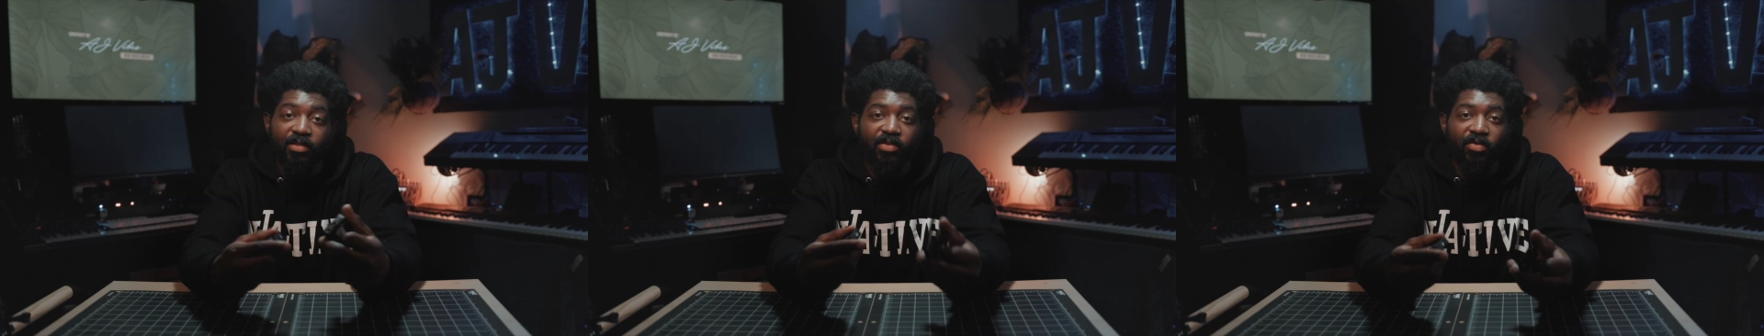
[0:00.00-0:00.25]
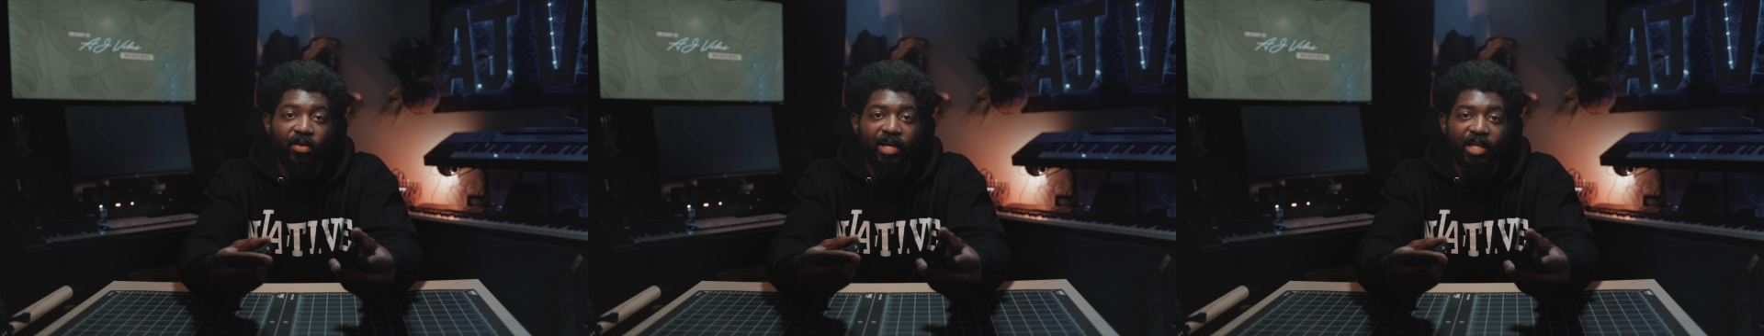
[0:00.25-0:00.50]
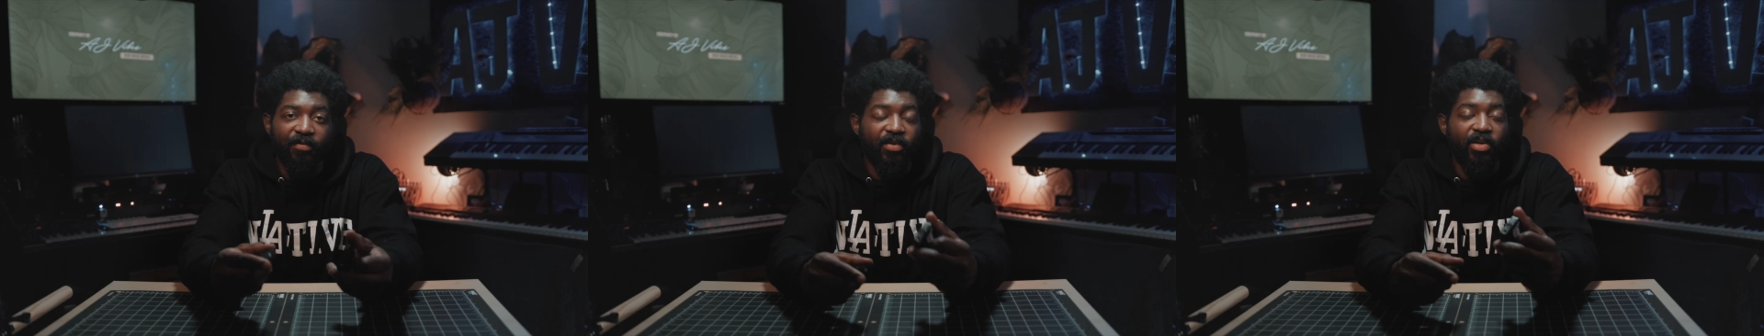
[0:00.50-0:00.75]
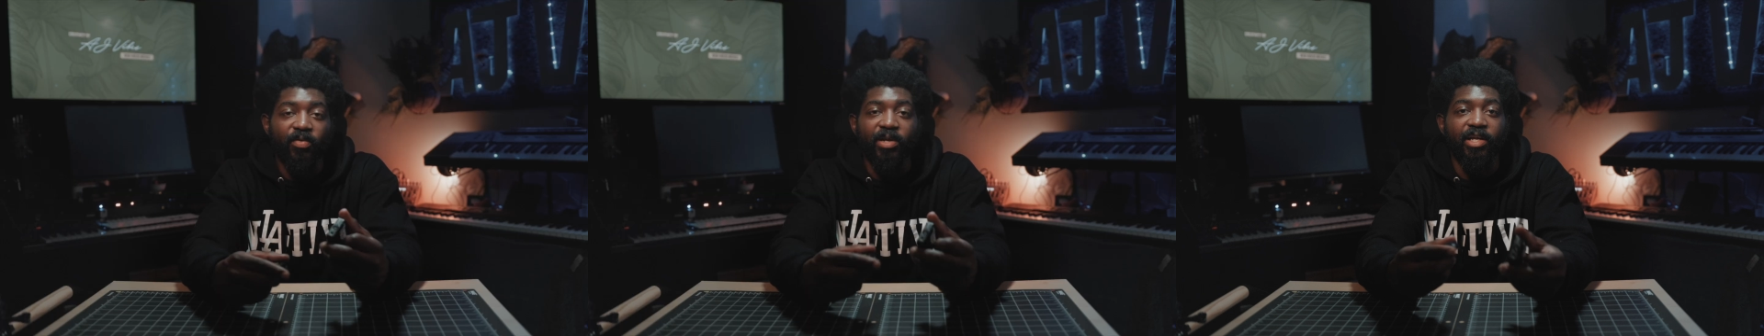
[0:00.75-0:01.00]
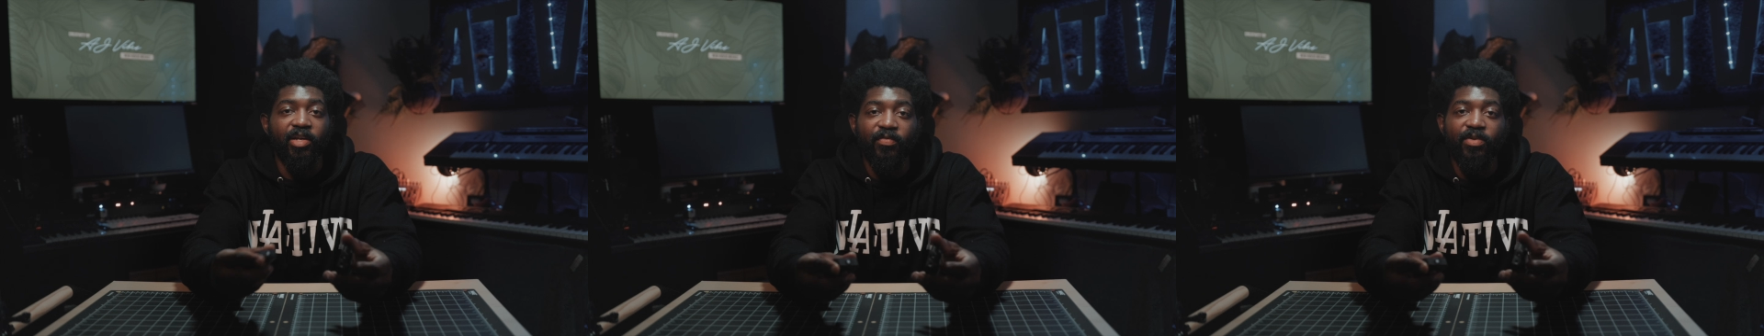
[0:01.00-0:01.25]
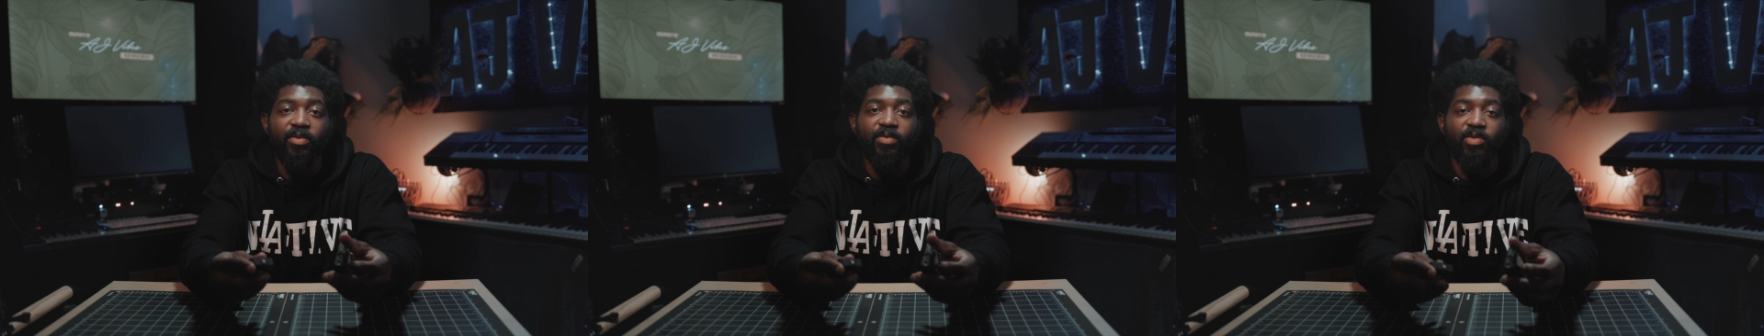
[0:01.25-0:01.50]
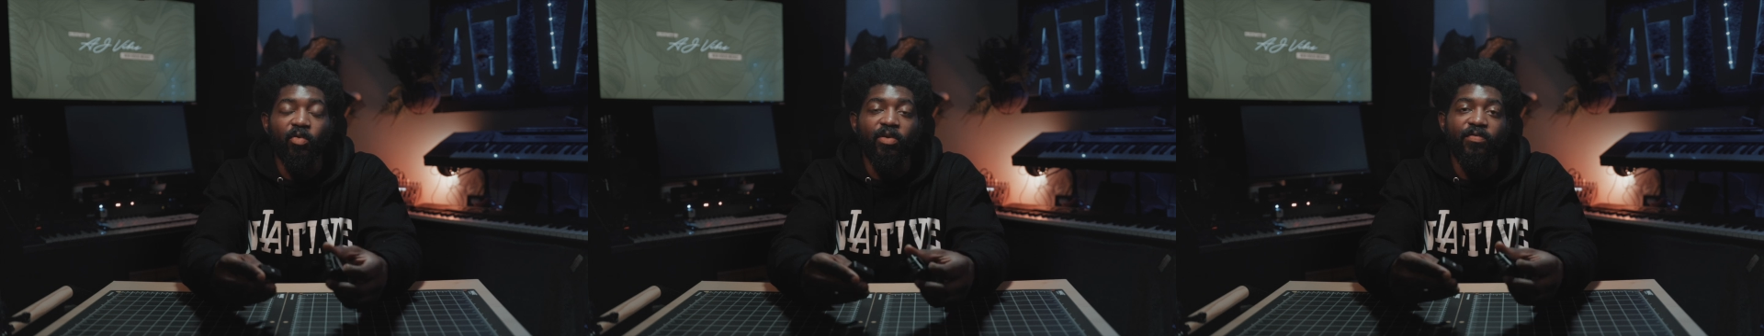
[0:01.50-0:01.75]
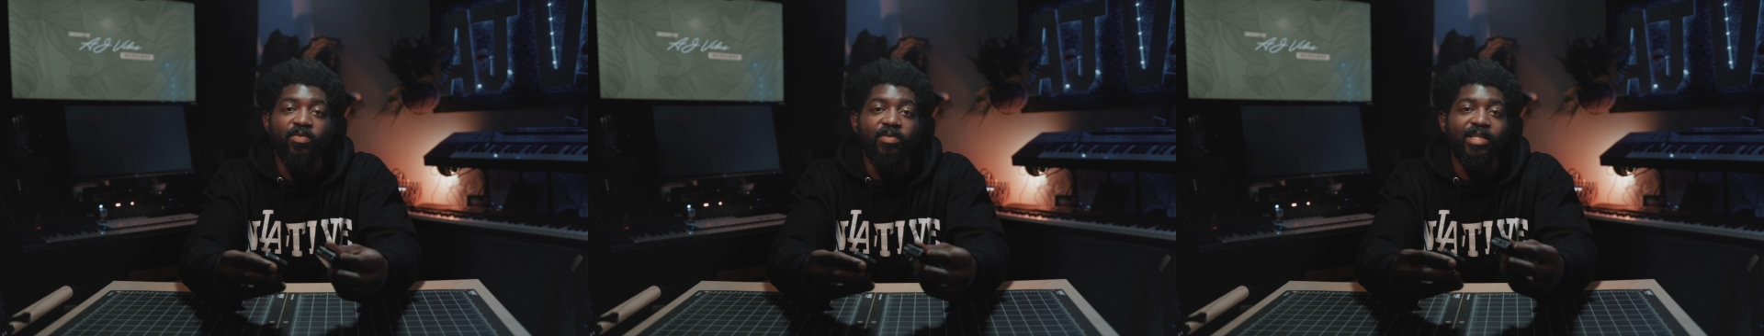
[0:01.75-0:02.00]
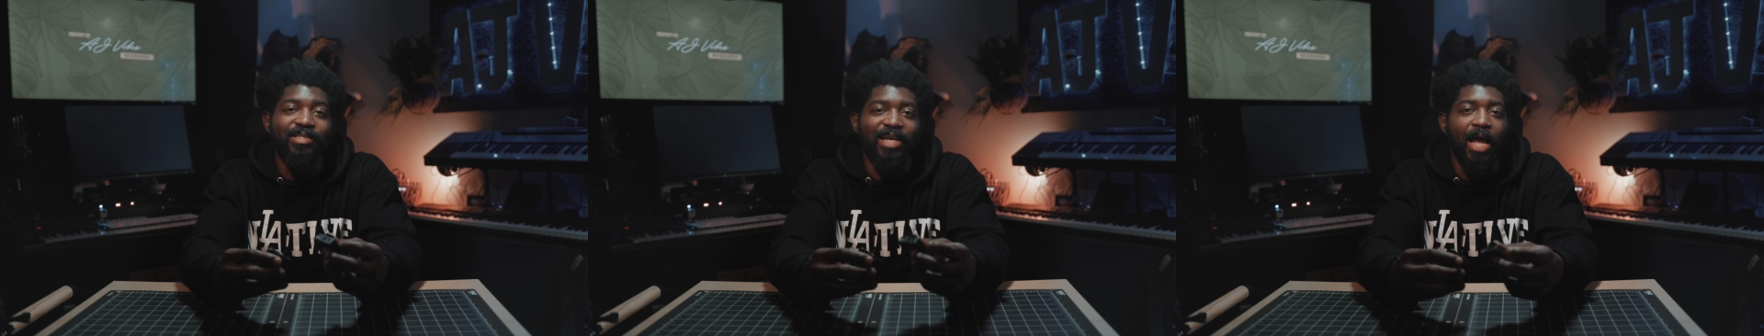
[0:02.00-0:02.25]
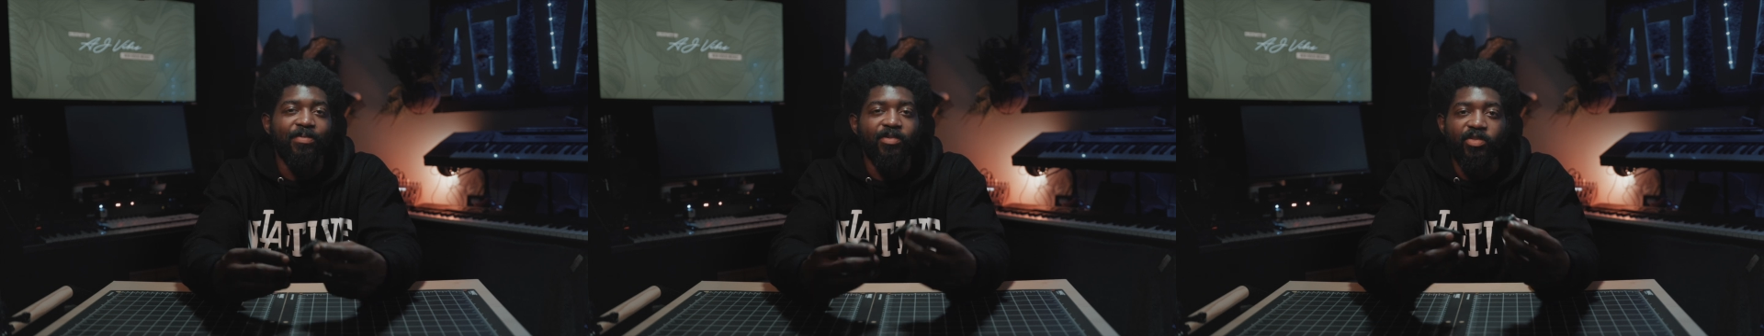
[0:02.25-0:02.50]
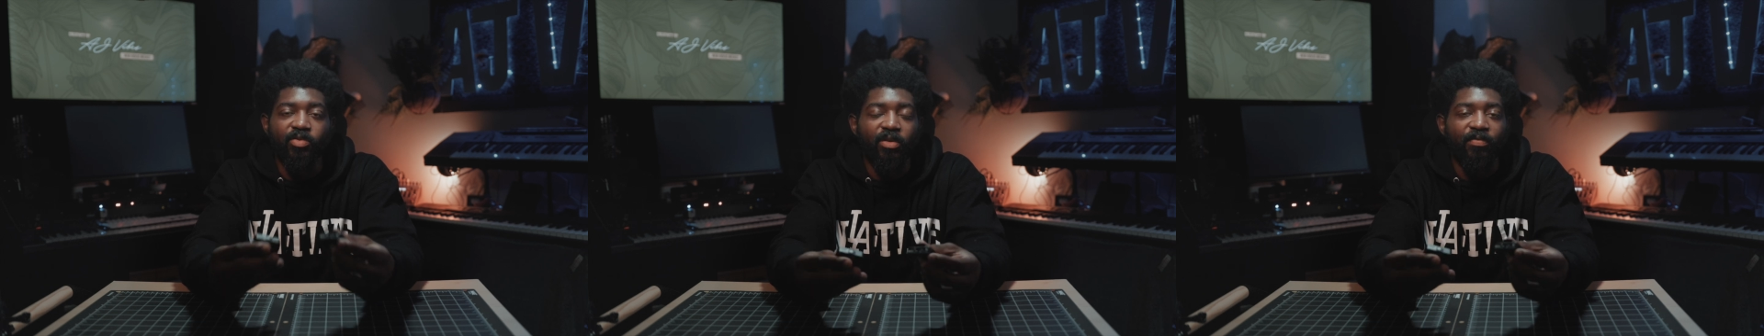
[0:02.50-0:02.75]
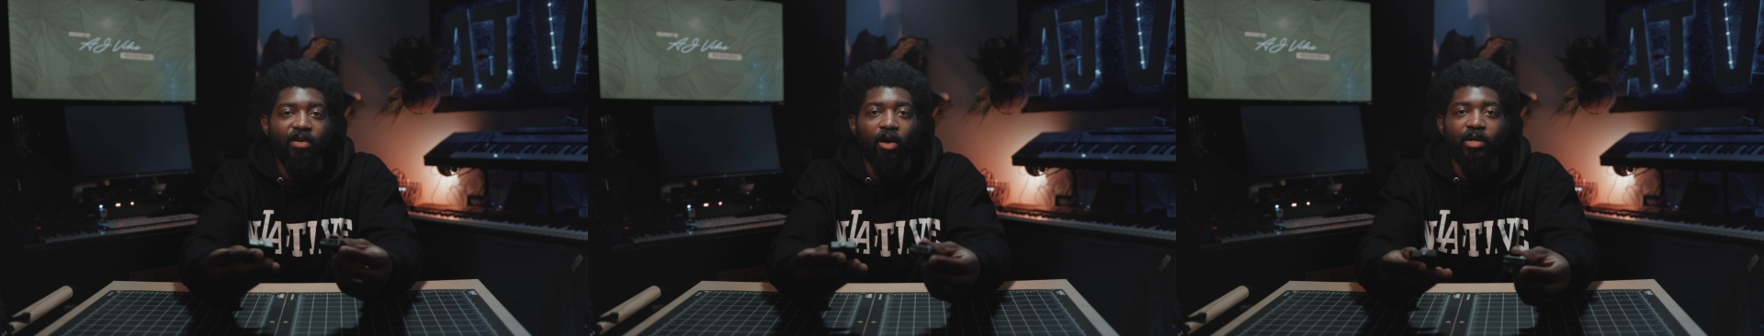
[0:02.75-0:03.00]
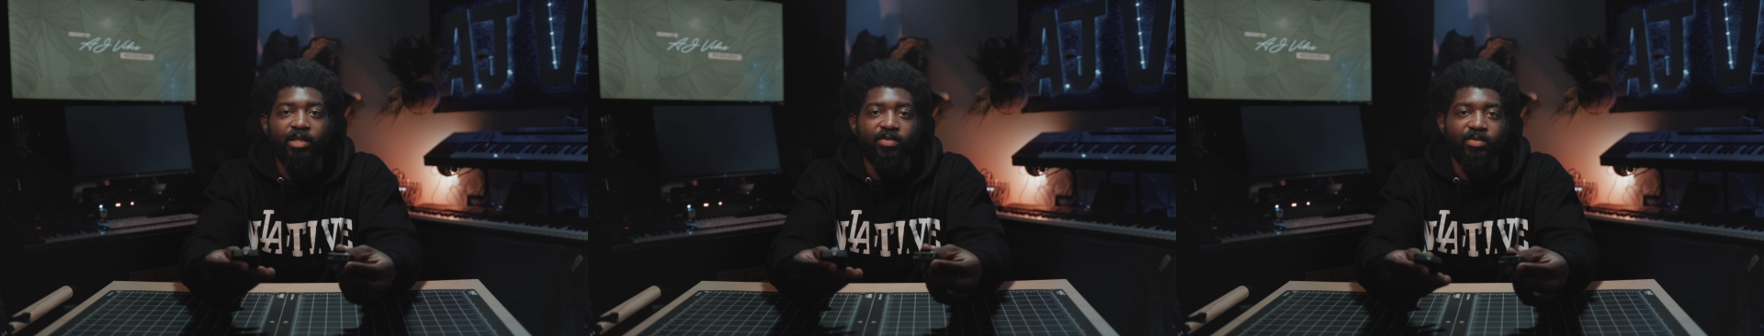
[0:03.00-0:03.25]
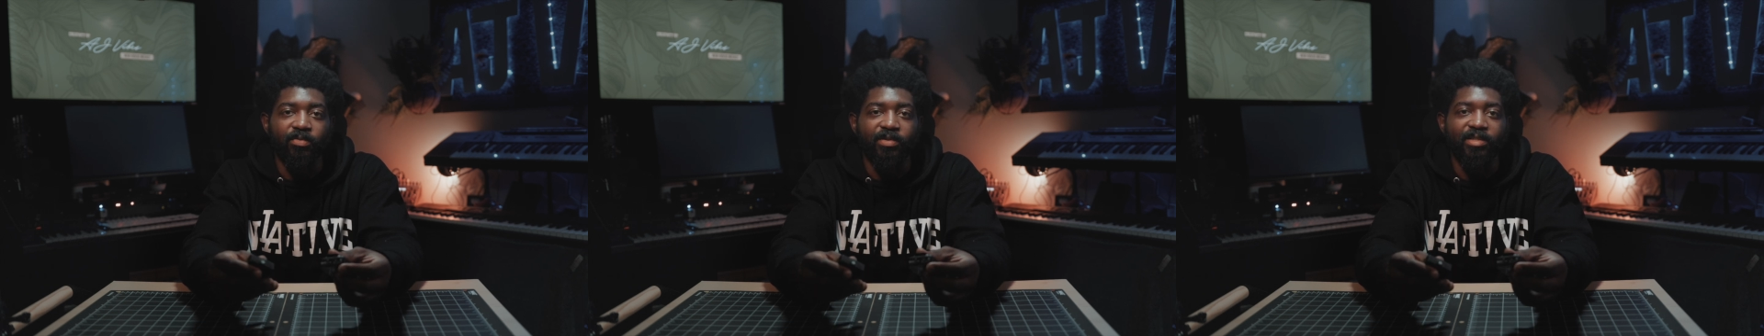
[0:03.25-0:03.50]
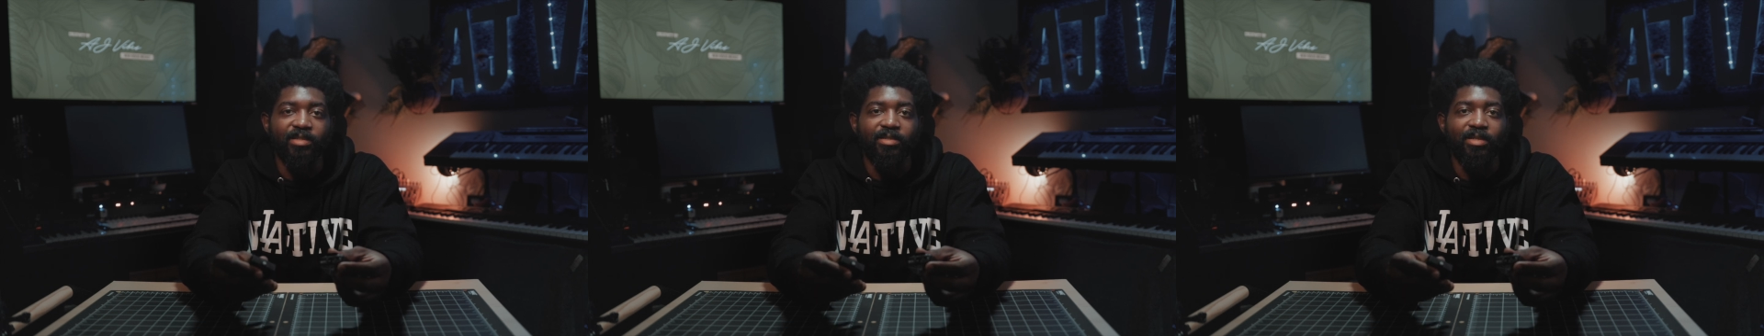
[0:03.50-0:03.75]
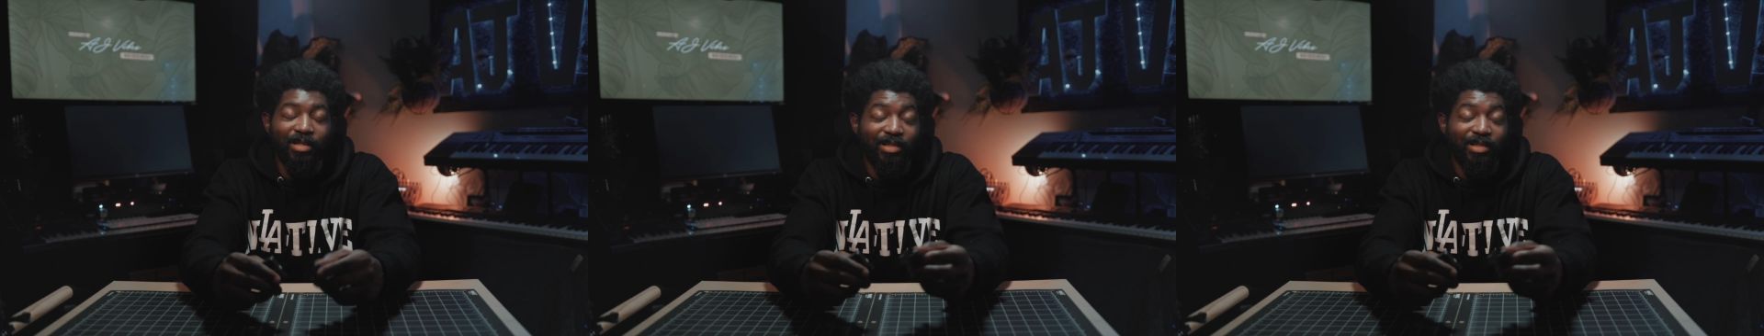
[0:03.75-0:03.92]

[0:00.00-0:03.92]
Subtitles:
This is great if you're doing interviews or if you need to capture 2 different audio sources.